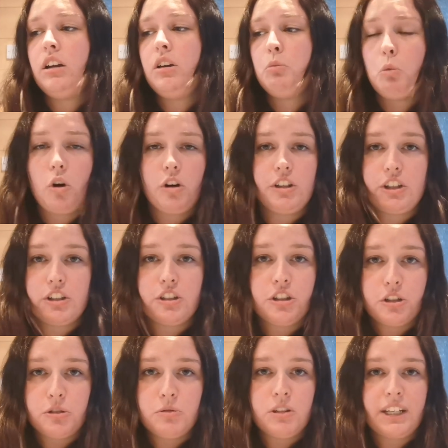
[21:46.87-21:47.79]
what you can
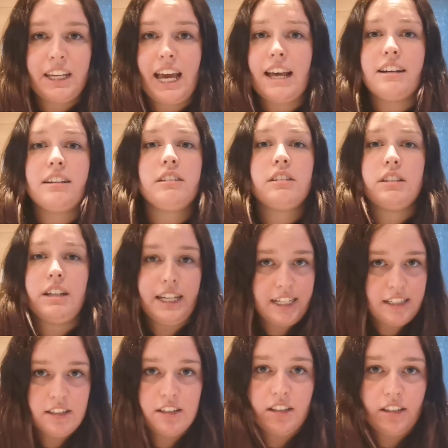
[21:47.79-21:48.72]
do to get
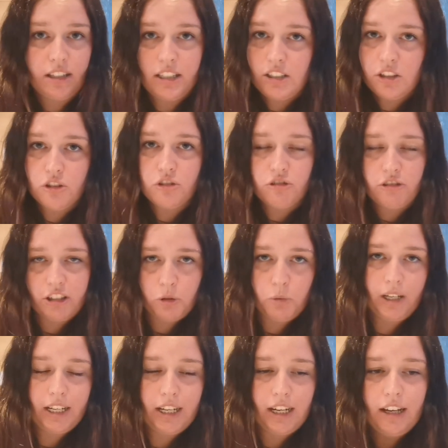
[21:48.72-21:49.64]
into the industry
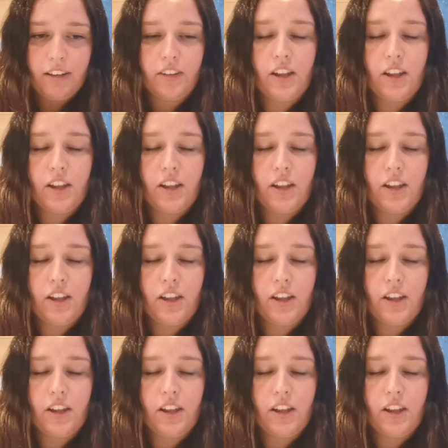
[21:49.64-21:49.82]
quicker,